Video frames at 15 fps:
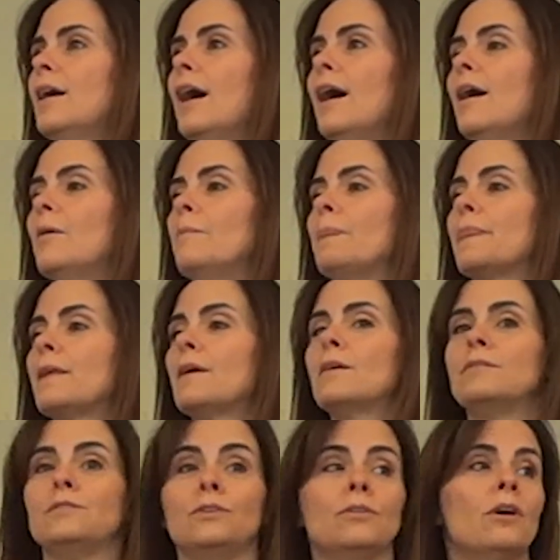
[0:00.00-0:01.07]
Um,
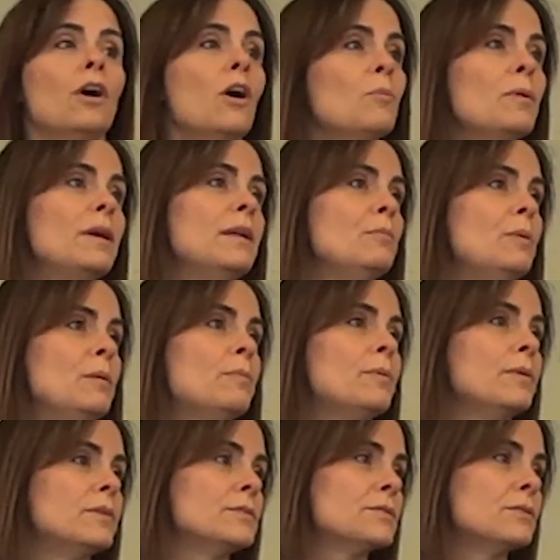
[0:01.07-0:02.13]
do you know how many people
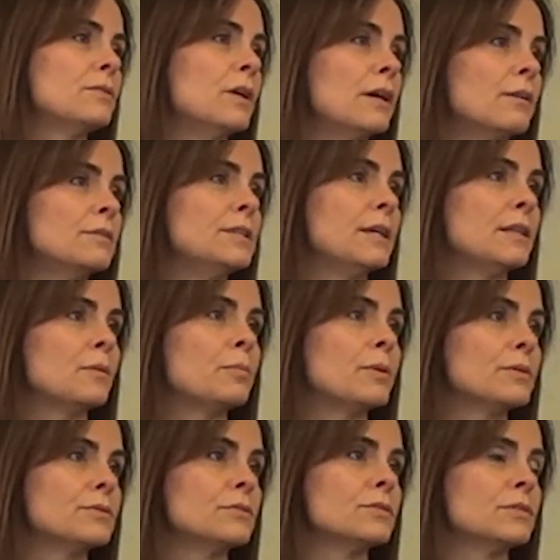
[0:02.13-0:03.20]
in Sioux Lookout take the
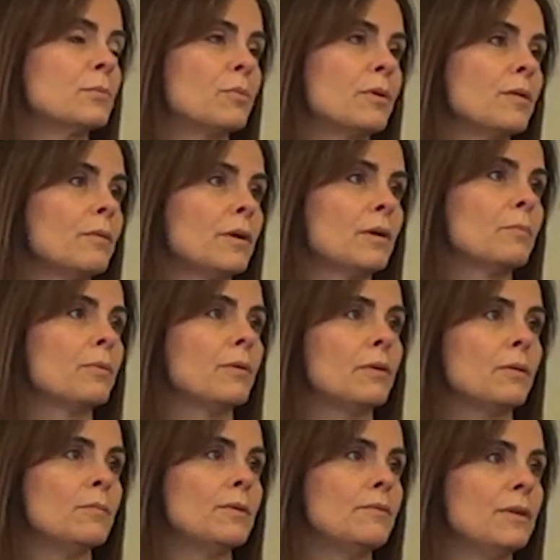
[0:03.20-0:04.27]
personal support worker
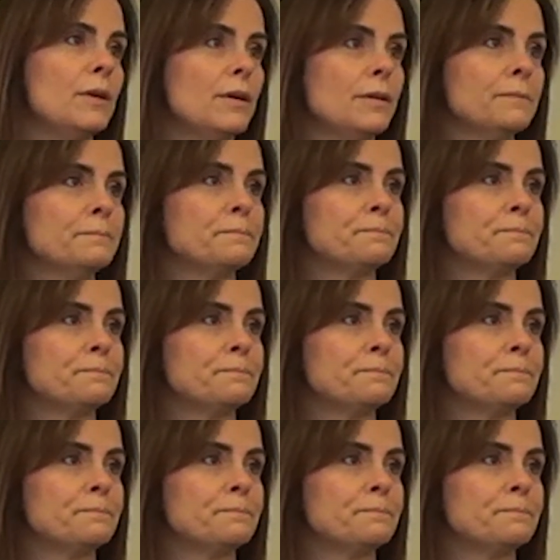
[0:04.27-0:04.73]
program every year?